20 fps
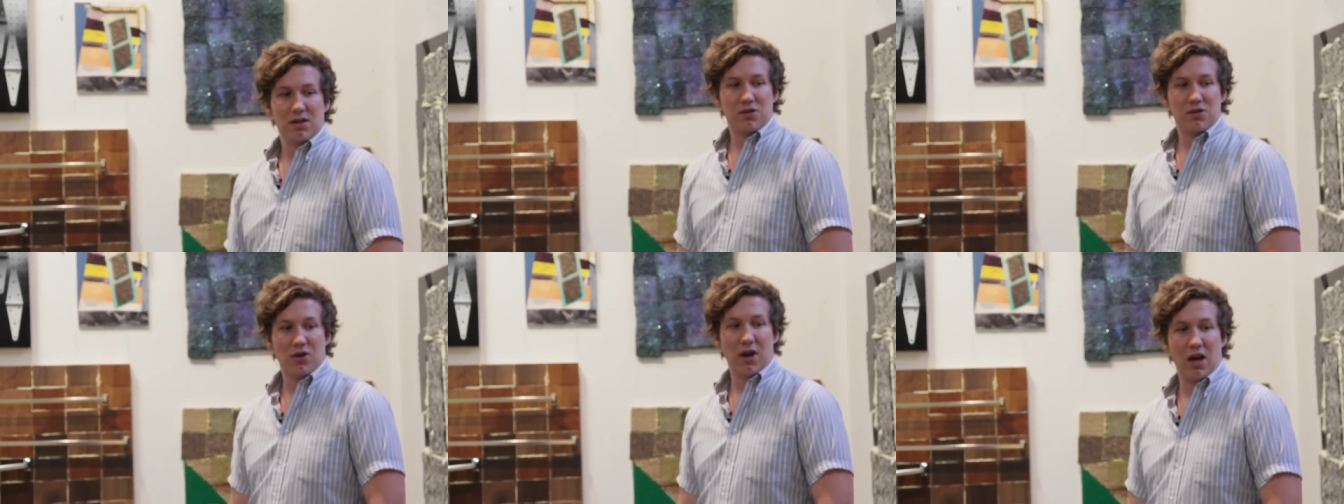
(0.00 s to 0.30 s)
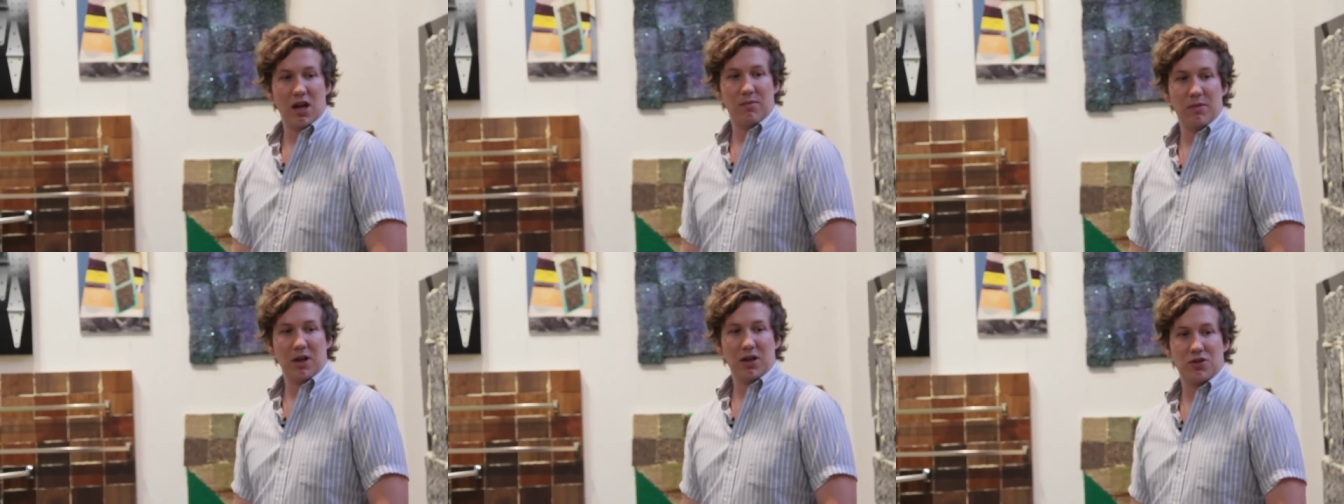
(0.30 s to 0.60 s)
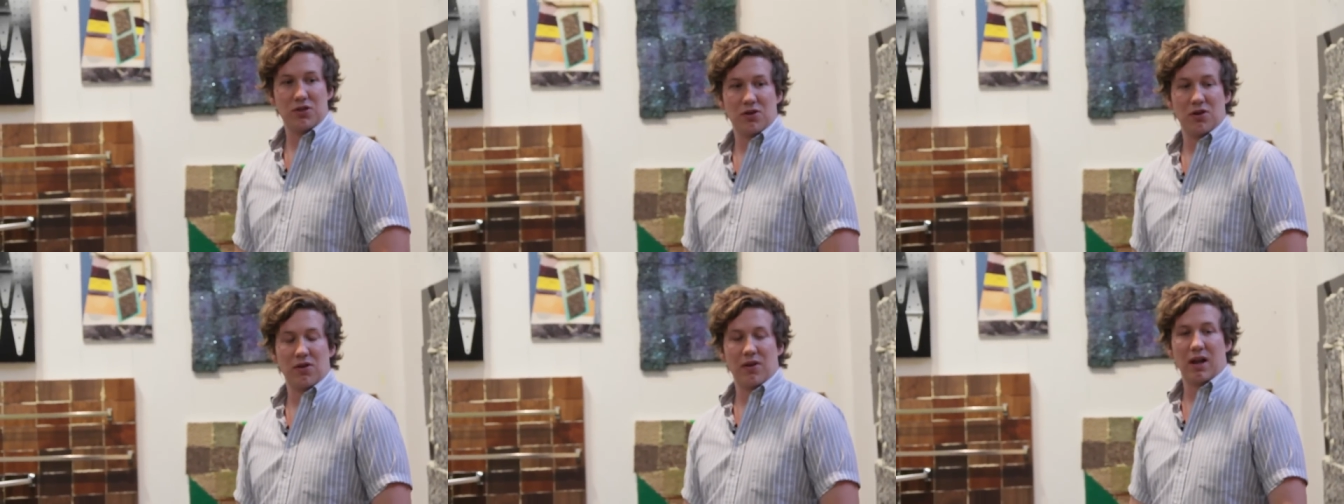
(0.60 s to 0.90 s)
try to make
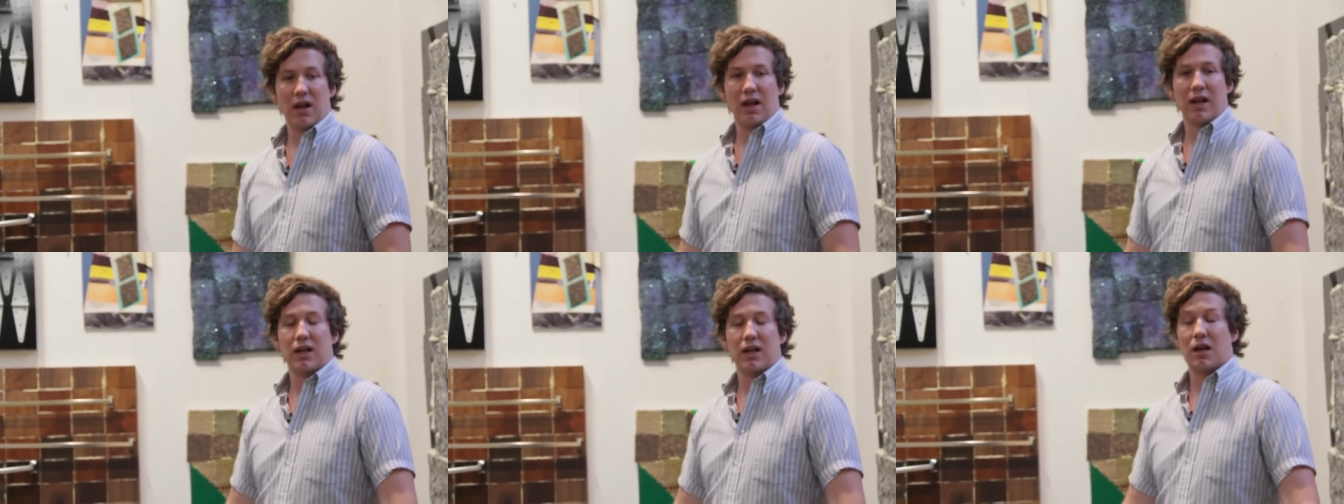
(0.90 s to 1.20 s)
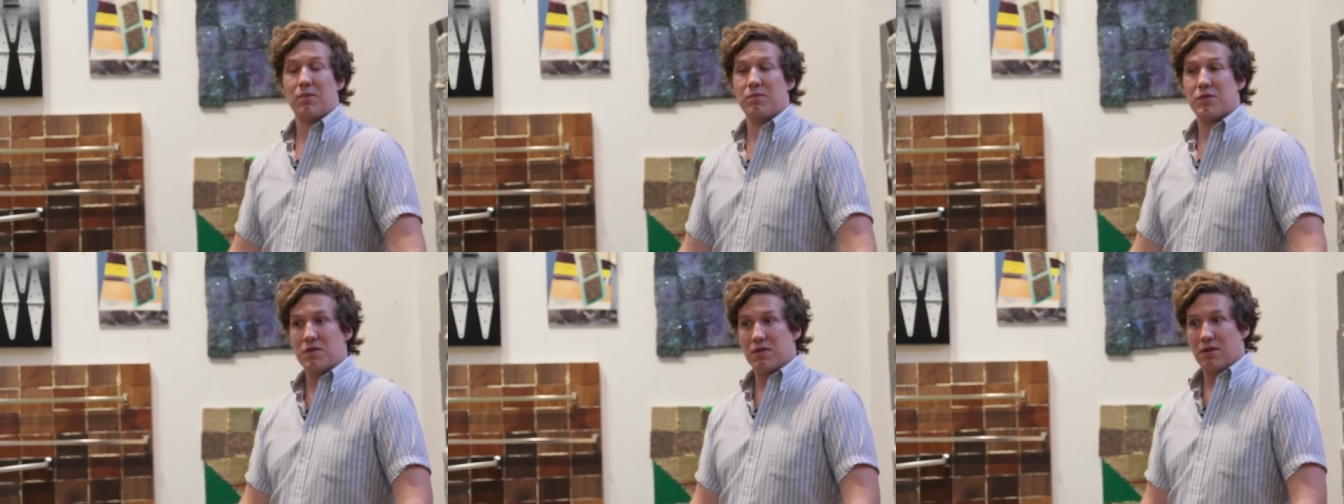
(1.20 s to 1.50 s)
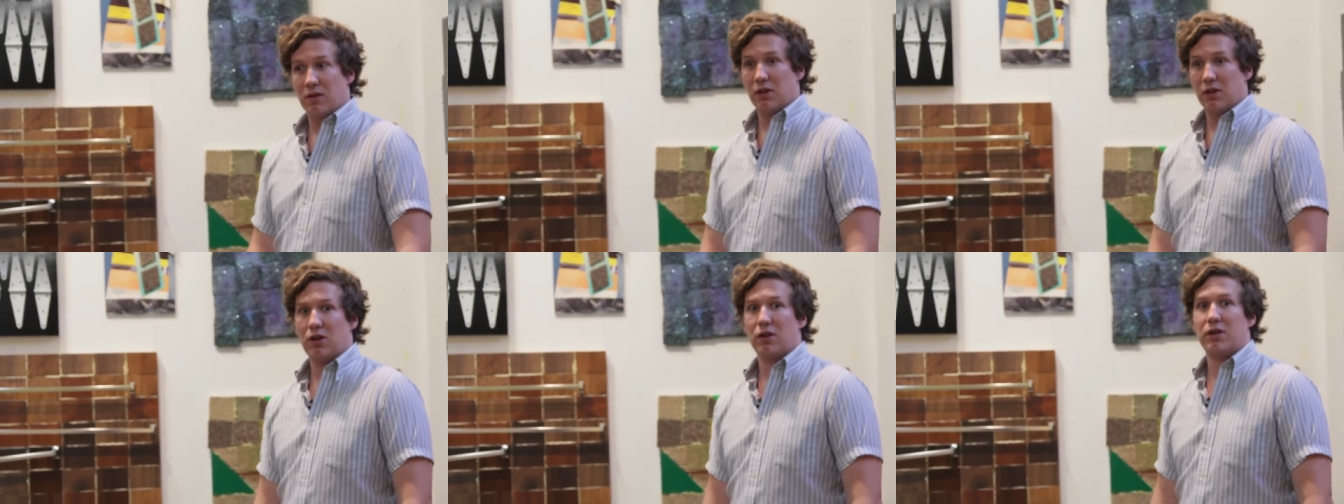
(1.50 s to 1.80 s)
sure that like I'm
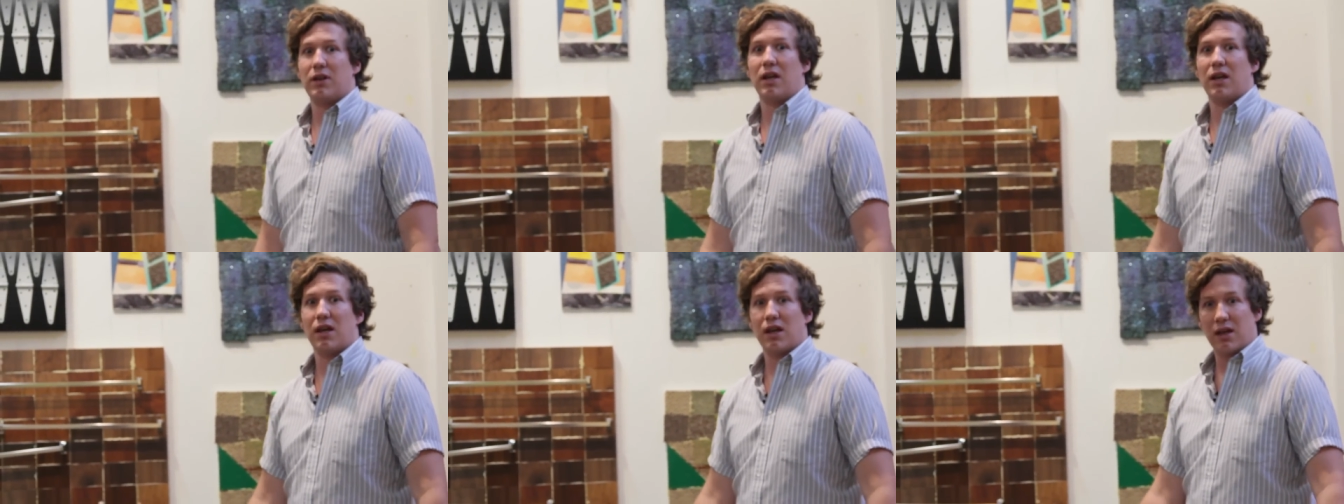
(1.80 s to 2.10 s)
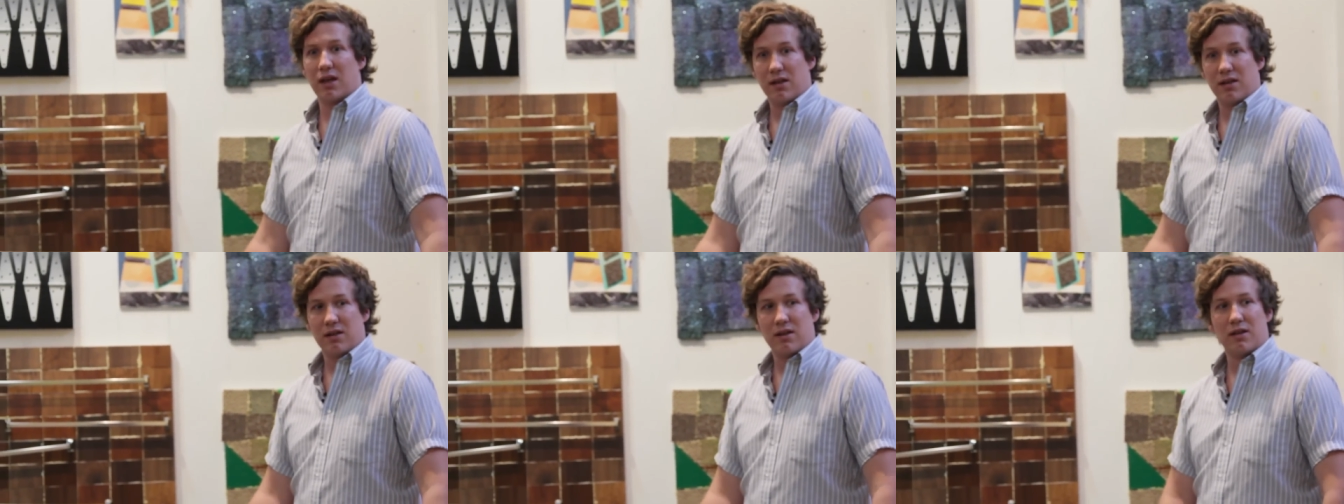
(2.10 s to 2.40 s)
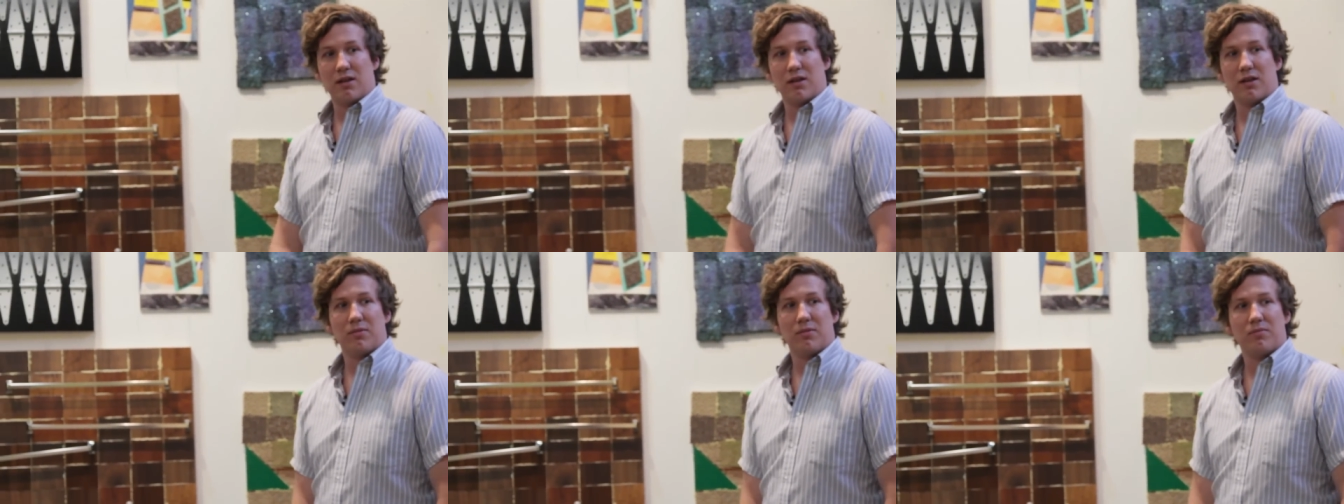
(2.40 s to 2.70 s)
looking at
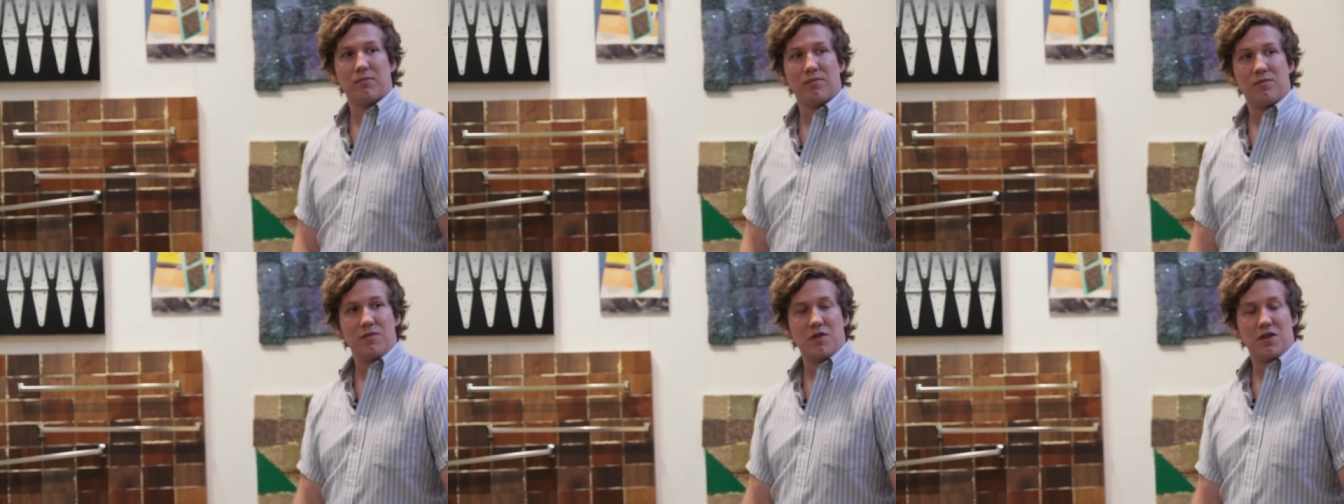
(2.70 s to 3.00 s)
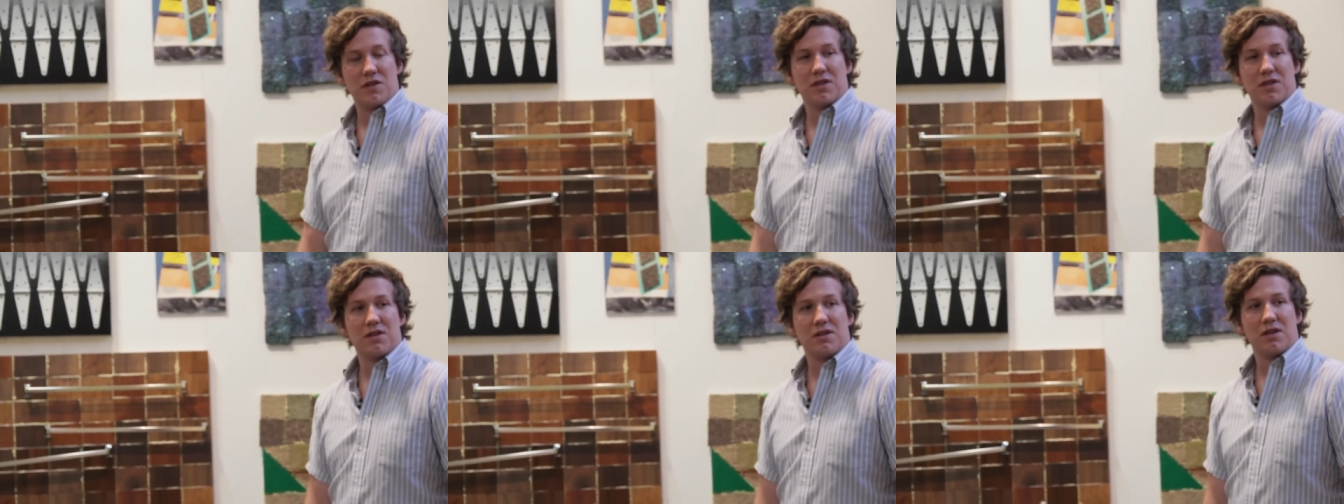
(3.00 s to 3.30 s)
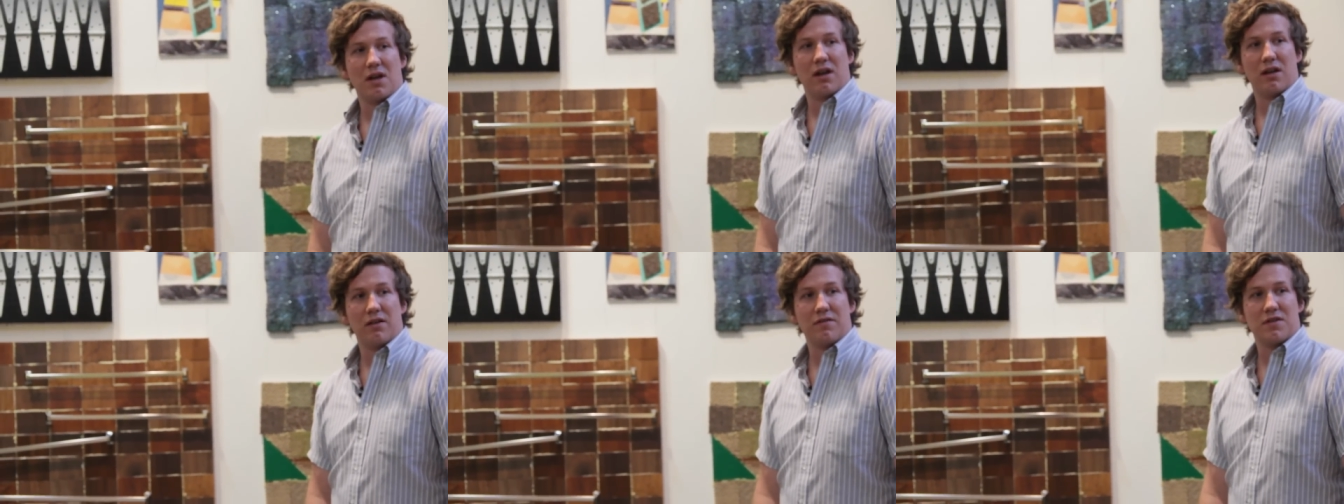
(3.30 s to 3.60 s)
um, just a
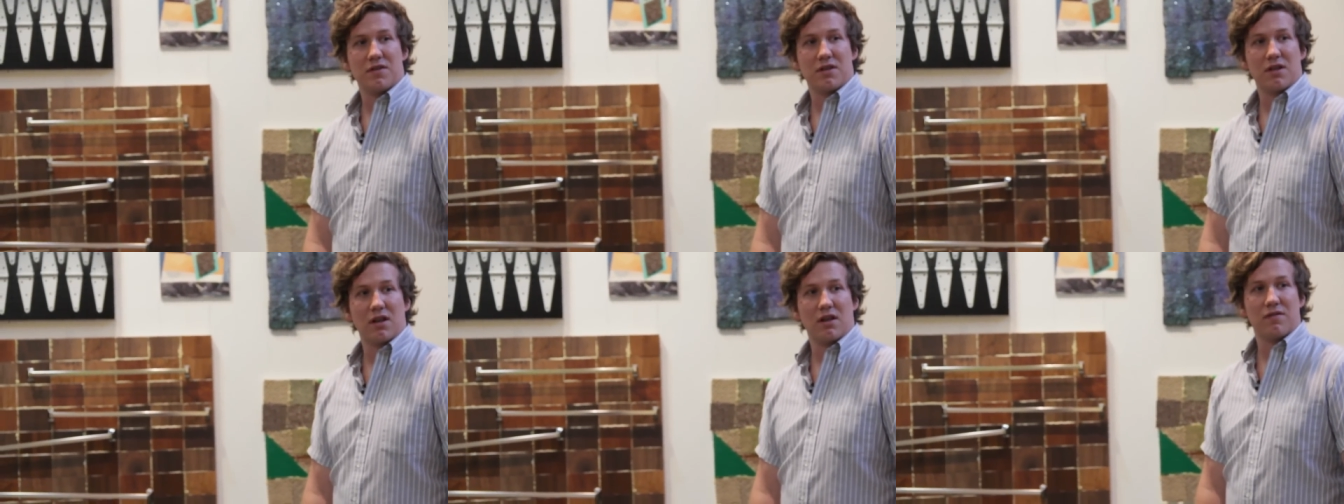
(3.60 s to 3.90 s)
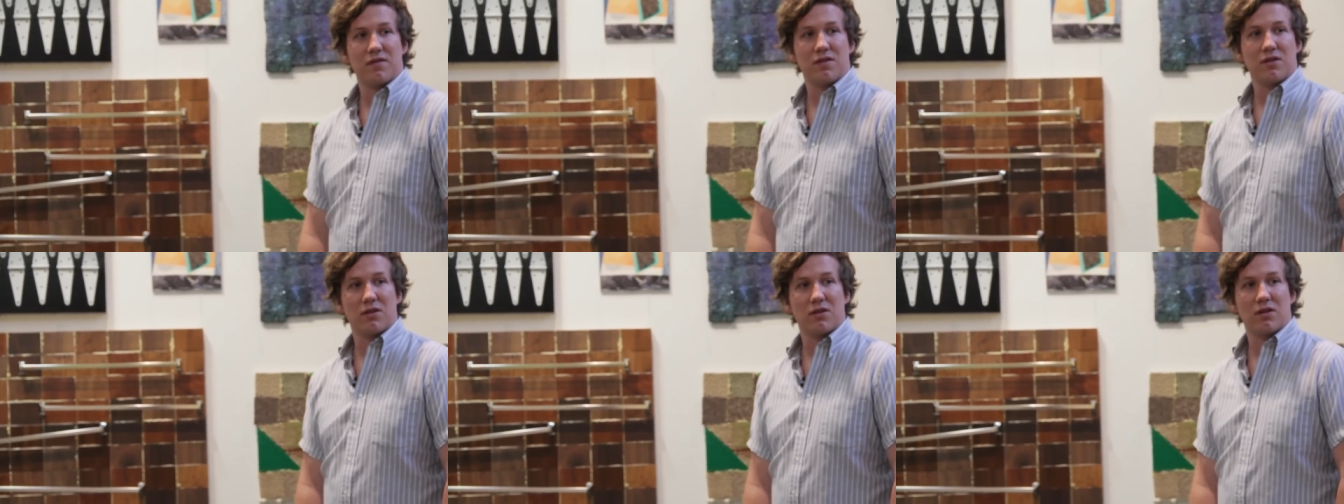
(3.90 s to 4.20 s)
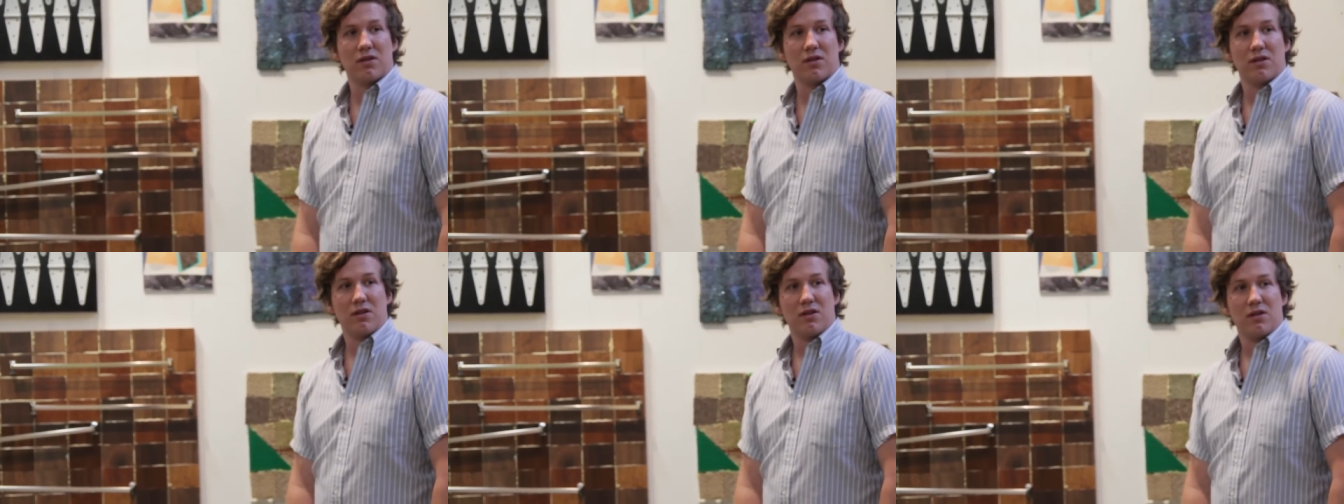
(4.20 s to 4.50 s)
ton of stuff
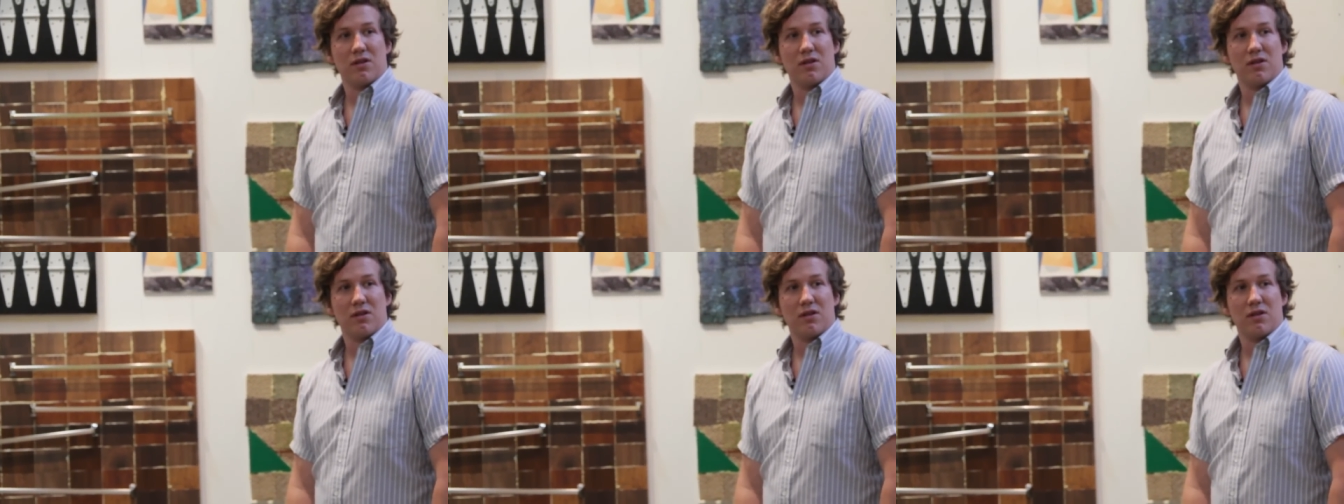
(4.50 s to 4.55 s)
to,